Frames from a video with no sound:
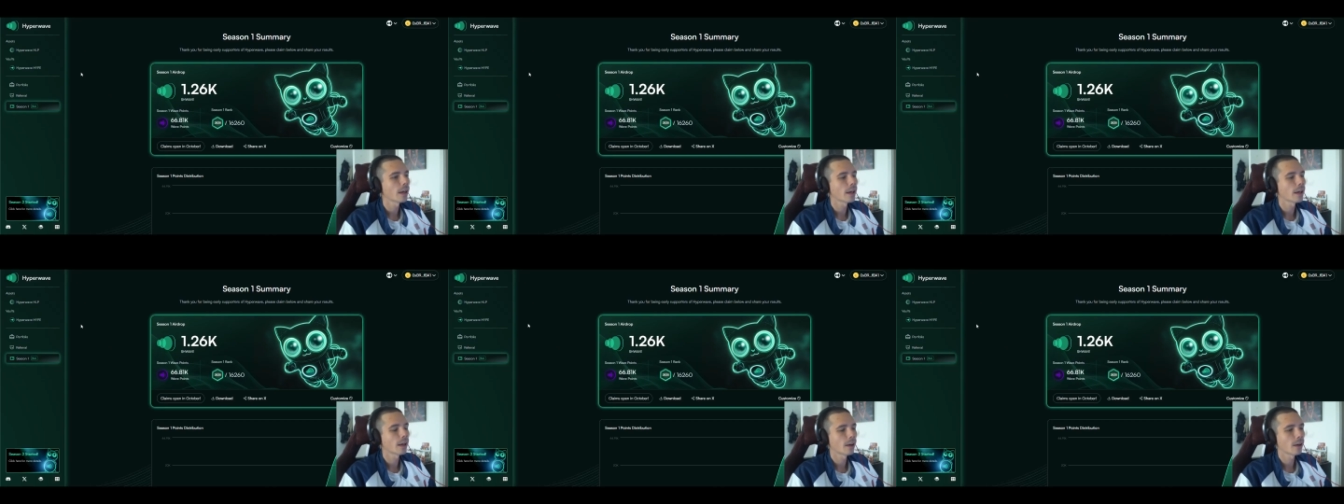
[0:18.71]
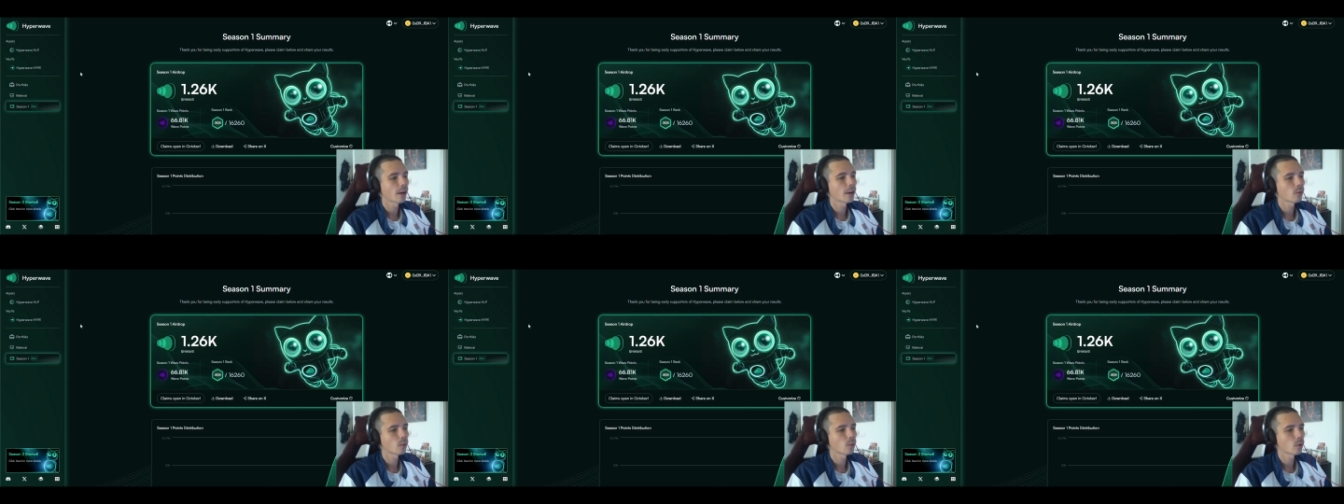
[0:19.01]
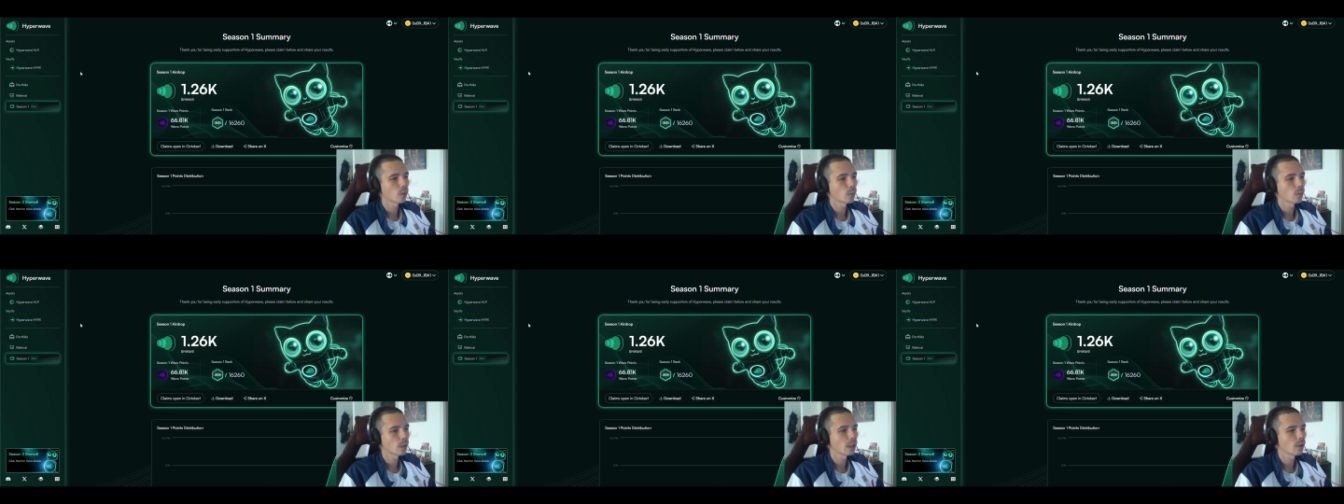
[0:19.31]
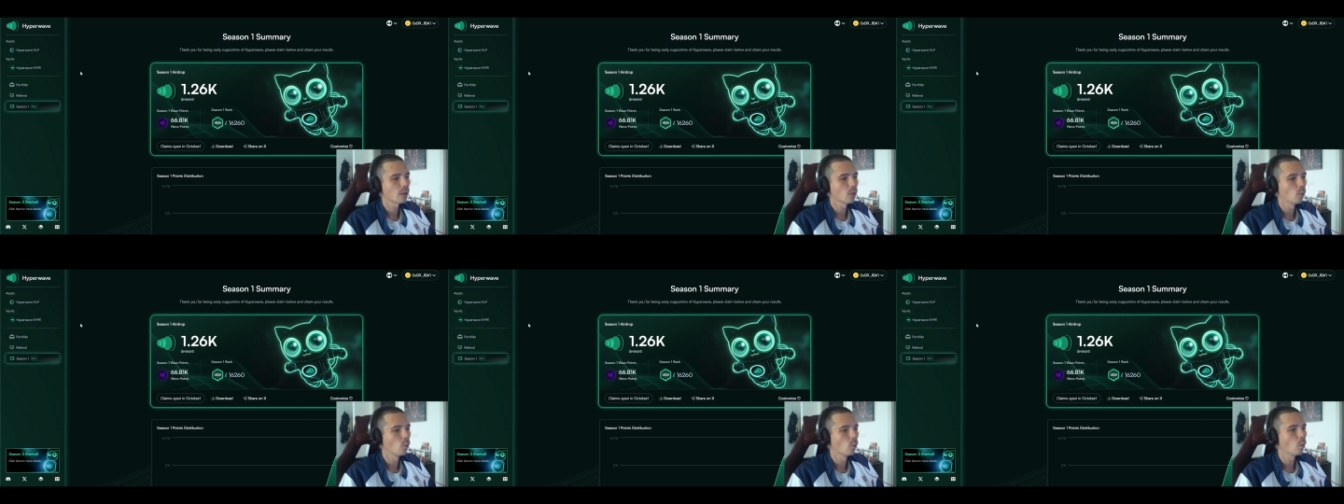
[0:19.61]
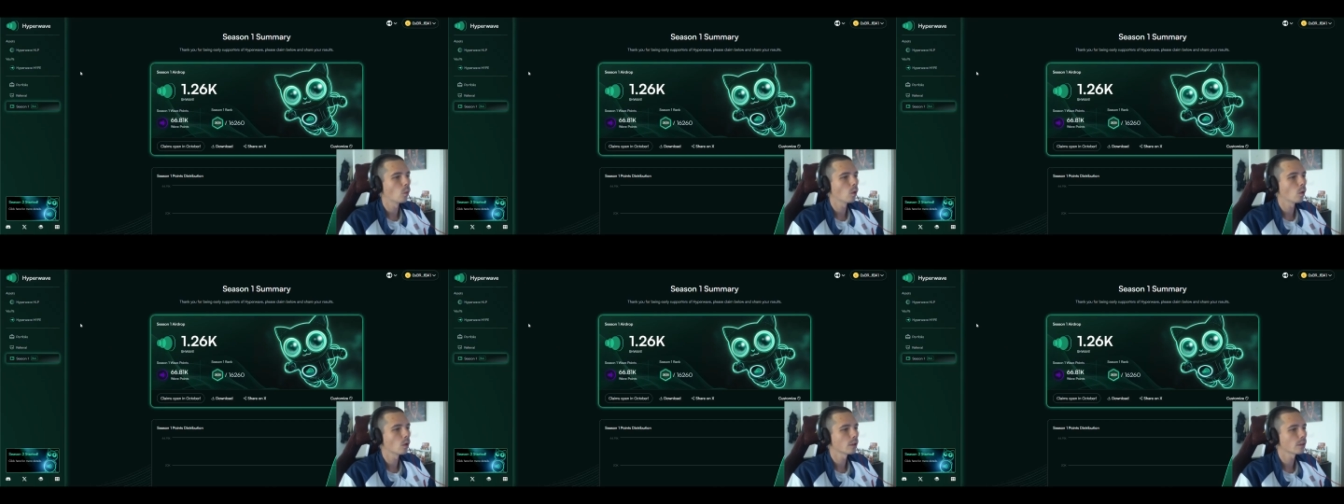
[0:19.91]
and for the main
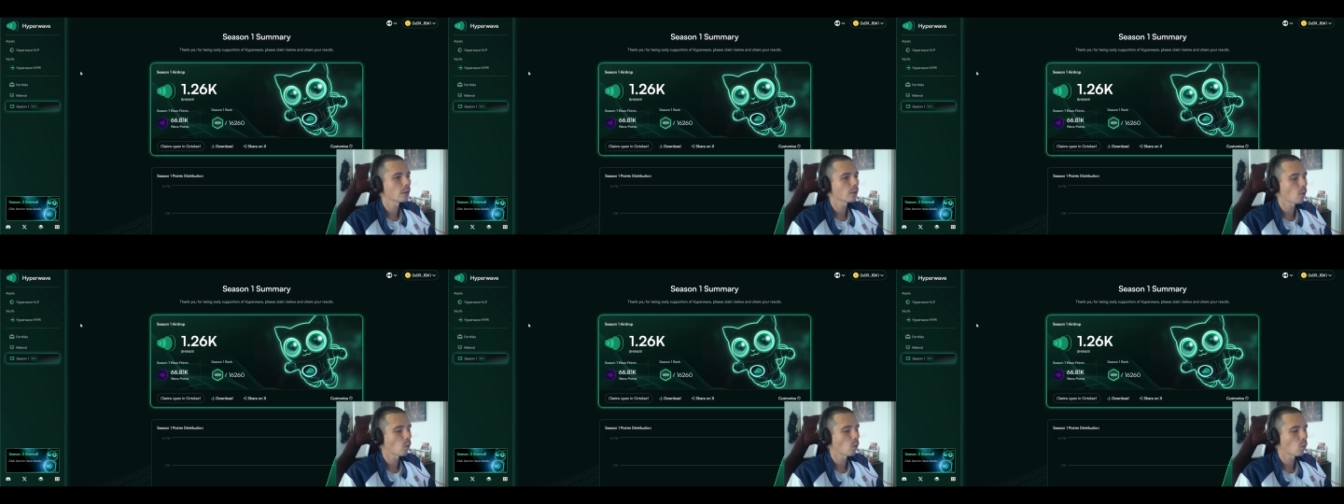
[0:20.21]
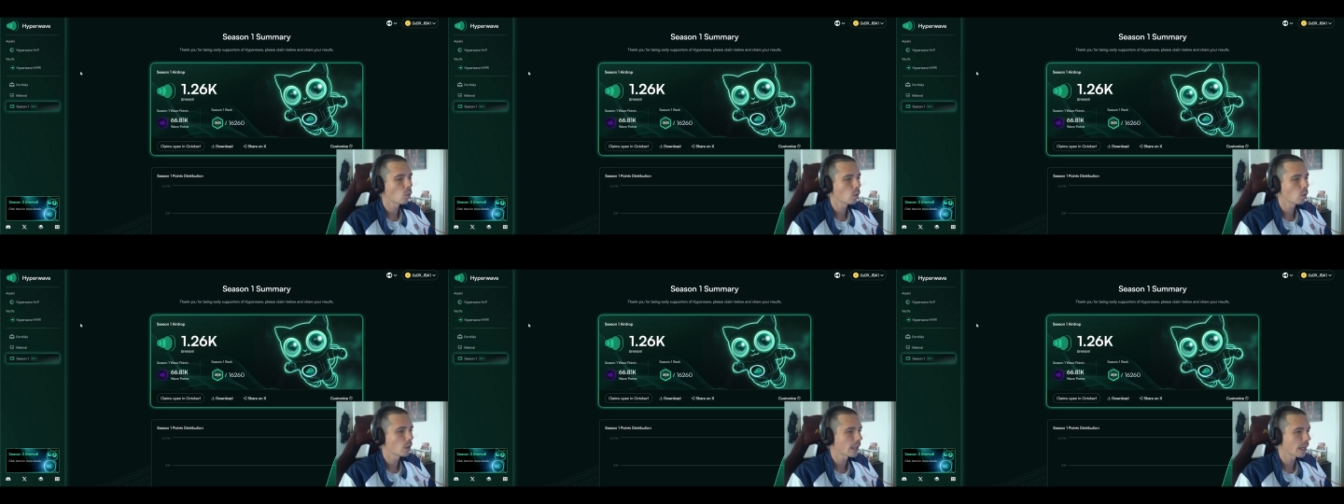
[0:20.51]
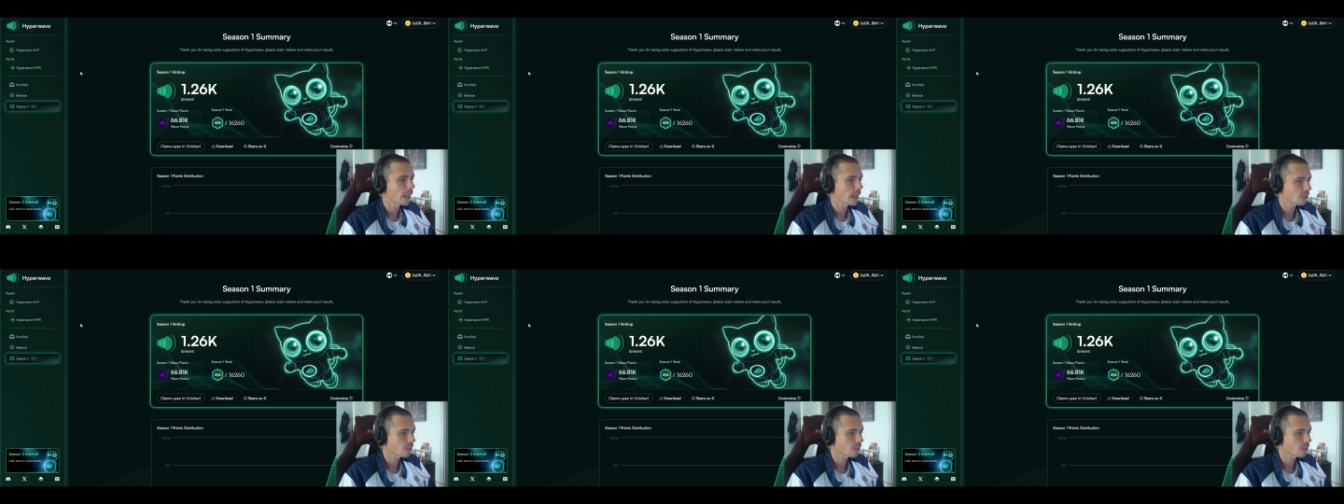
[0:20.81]
wallet we